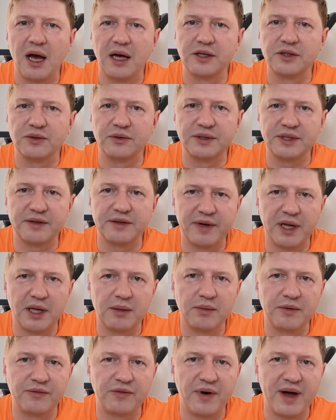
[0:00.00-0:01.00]
so it's
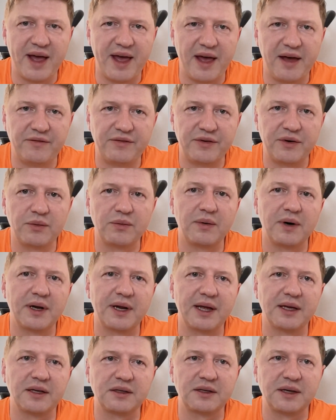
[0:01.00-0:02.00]
available for
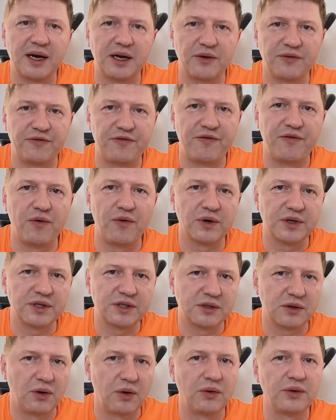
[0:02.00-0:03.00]
everyone and kind of
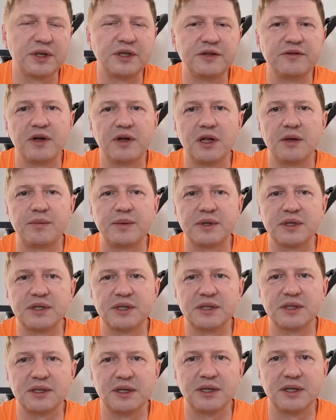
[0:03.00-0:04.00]
force all the
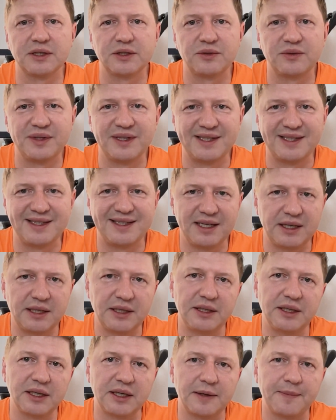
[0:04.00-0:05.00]
developers uh, to this
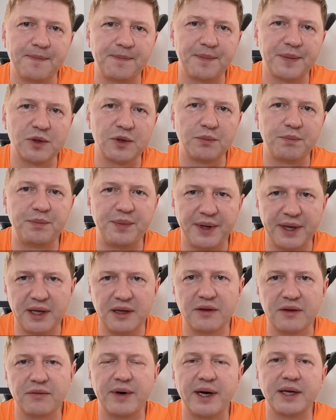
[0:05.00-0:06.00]
technique, to
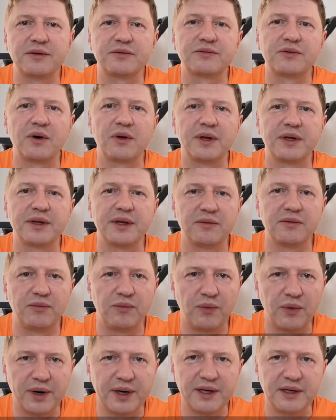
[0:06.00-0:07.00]
pick the right role and
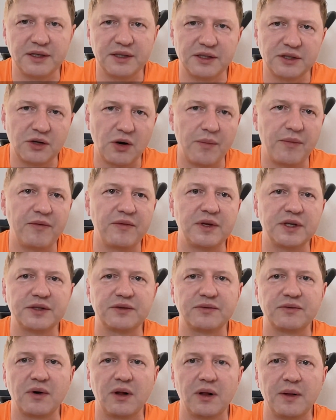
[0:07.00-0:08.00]
then work in a scope of
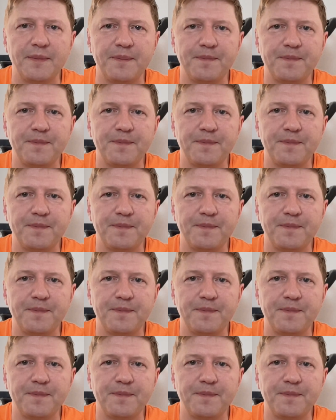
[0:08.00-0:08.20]
this role.